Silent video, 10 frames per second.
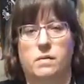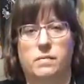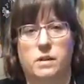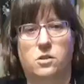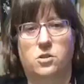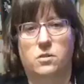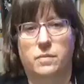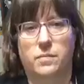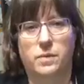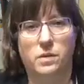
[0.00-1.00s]
Make sure
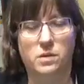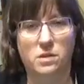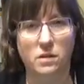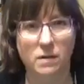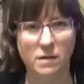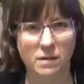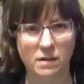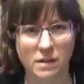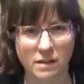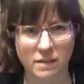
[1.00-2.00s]
my books are
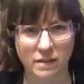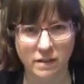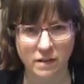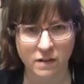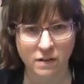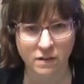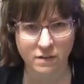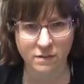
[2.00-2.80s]
underneath there.